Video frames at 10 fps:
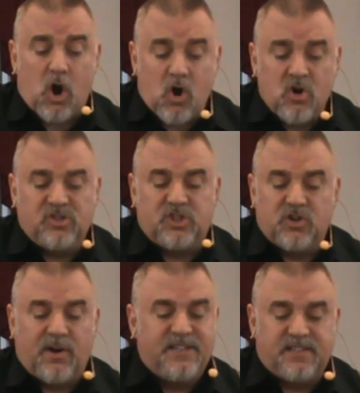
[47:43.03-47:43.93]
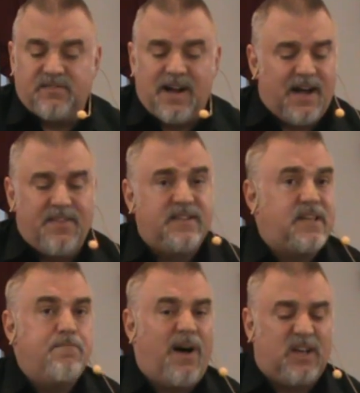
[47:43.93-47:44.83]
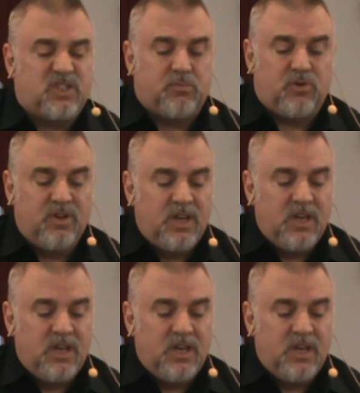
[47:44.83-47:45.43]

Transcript: earns the grace of God. That's impossible.